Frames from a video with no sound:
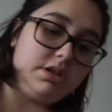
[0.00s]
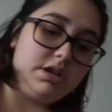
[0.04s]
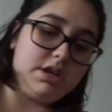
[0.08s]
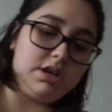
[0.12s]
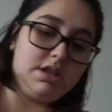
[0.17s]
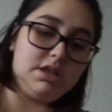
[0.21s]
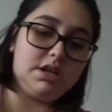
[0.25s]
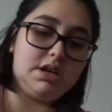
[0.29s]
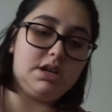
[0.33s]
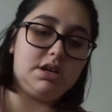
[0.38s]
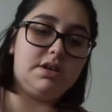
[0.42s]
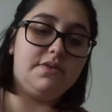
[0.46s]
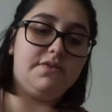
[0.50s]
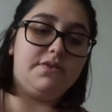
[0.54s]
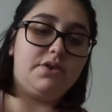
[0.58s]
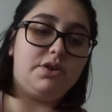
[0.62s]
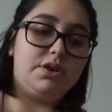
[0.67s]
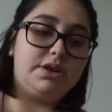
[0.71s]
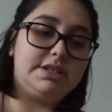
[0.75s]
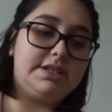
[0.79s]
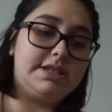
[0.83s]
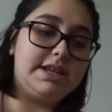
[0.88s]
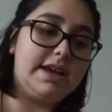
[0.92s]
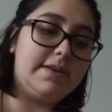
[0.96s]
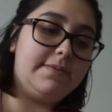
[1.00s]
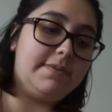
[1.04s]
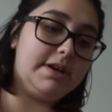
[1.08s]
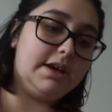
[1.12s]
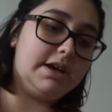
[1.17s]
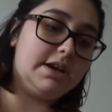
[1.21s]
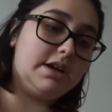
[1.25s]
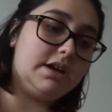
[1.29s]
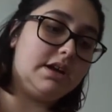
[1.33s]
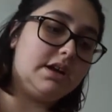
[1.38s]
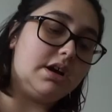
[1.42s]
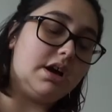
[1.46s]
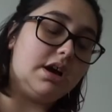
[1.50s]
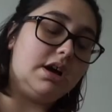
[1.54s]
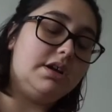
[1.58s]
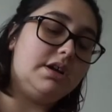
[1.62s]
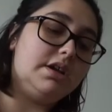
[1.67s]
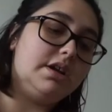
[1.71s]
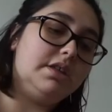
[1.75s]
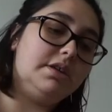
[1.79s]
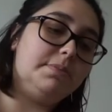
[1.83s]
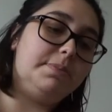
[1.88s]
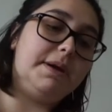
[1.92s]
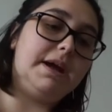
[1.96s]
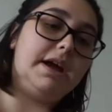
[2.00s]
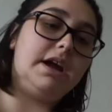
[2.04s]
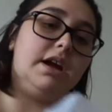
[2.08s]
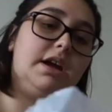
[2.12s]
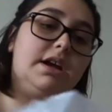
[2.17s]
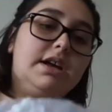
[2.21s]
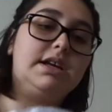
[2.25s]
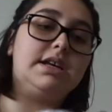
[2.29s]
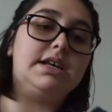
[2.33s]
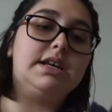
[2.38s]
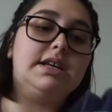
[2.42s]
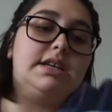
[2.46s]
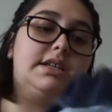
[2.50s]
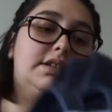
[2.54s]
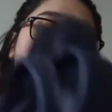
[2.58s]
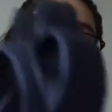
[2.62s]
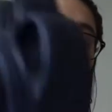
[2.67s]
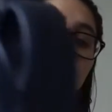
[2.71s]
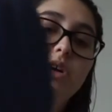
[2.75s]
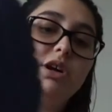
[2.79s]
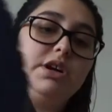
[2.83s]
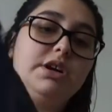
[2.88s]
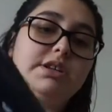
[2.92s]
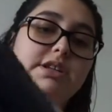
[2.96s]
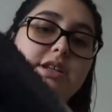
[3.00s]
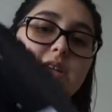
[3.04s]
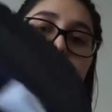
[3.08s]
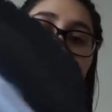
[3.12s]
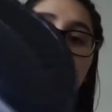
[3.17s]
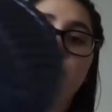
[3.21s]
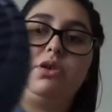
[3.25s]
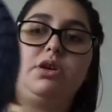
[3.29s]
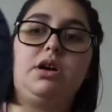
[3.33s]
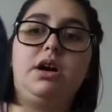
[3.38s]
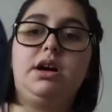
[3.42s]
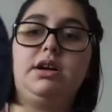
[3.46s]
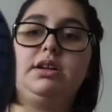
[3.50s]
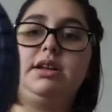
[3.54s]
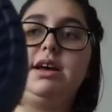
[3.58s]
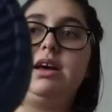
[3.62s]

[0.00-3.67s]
And then, of course, David got another pair because we're Team Croc